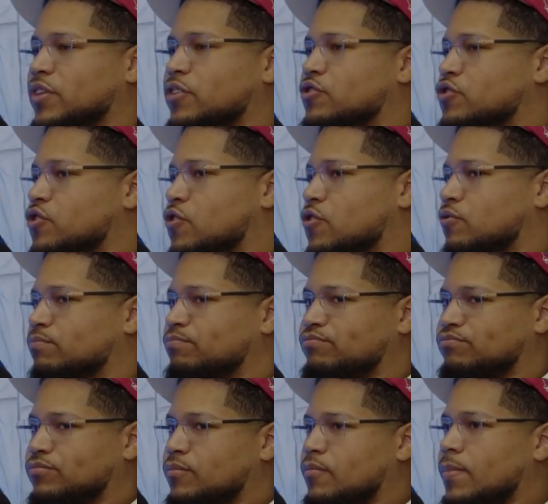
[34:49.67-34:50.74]
So
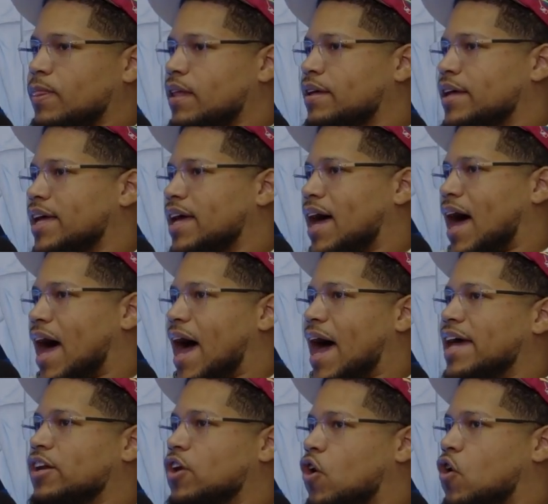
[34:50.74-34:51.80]

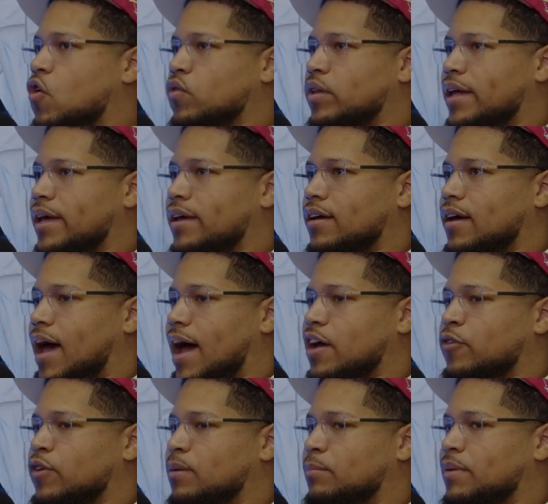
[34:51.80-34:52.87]
I know that I
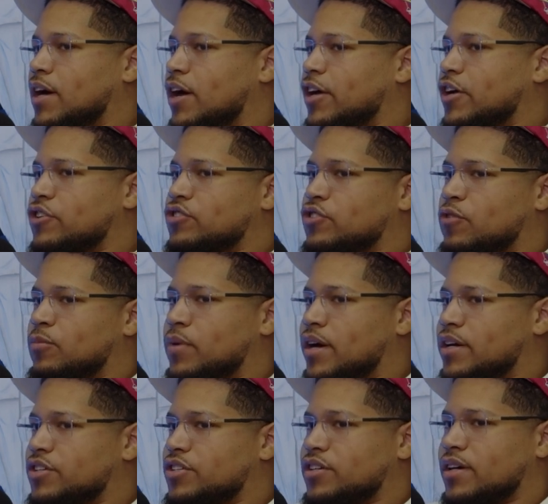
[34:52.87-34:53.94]
can only be out here so
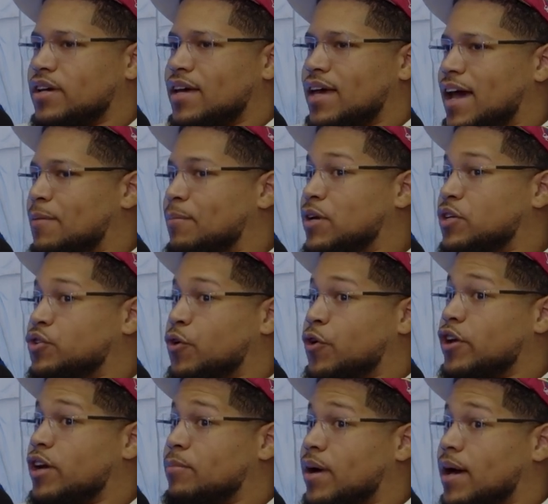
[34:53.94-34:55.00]
much, and
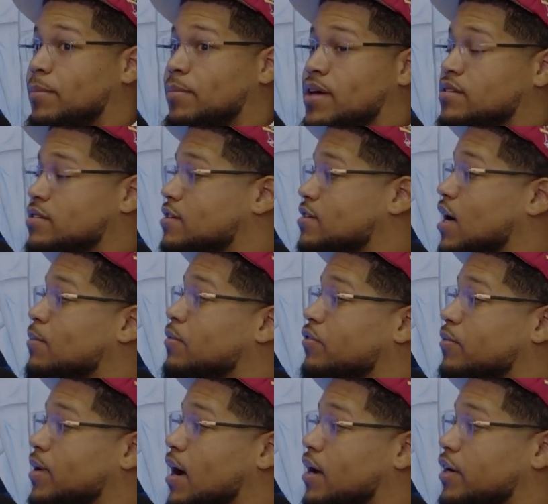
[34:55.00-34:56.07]
majority of my business is coming
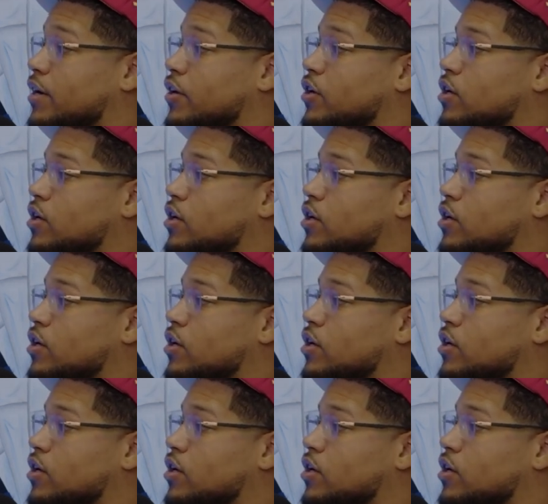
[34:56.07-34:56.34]
from down here.